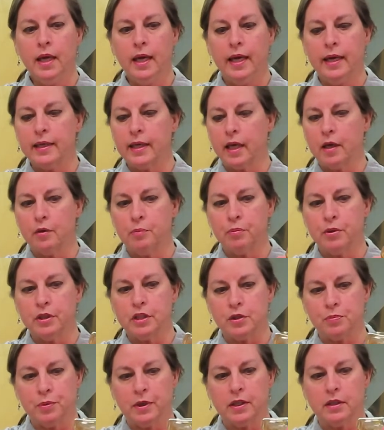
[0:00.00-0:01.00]
And I'd
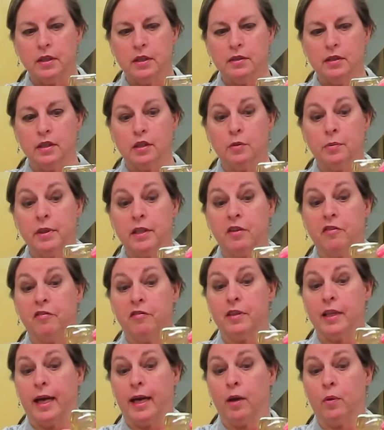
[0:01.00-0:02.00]
sprinkle a little bit of
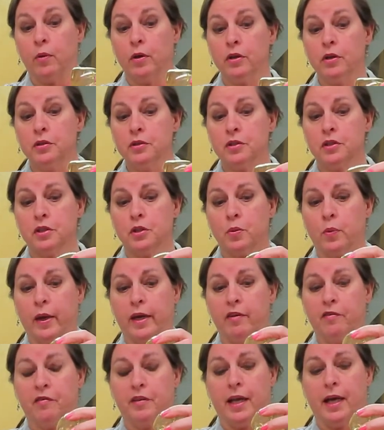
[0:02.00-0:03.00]
flour, just
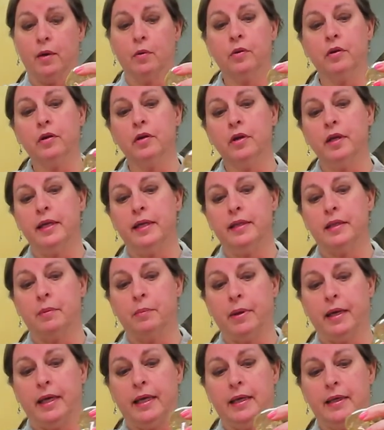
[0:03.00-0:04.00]
white flour, in the
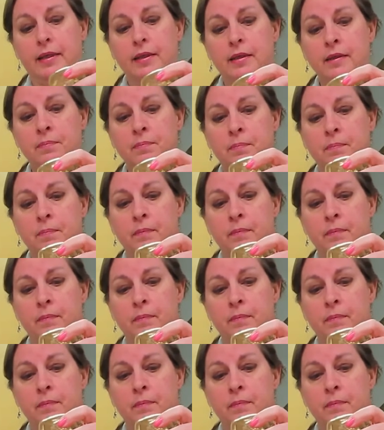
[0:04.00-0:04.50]
pan.